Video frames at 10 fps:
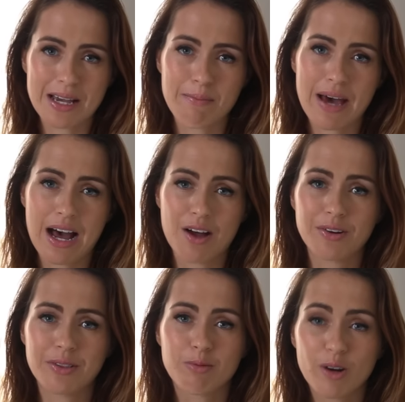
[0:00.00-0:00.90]

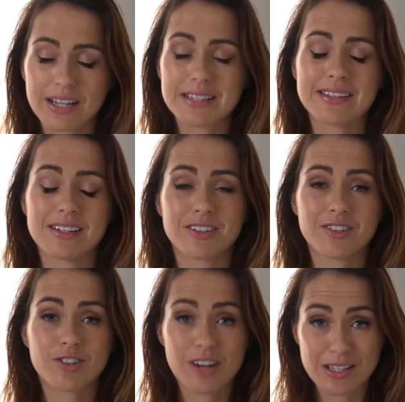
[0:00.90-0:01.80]
about the products
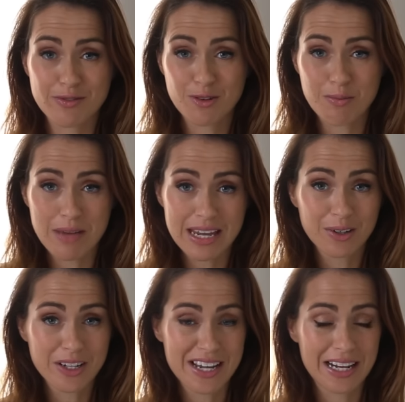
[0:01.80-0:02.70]
that transform me
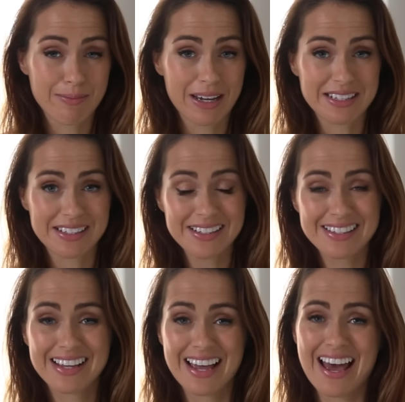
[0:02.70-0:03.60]
on a daily basis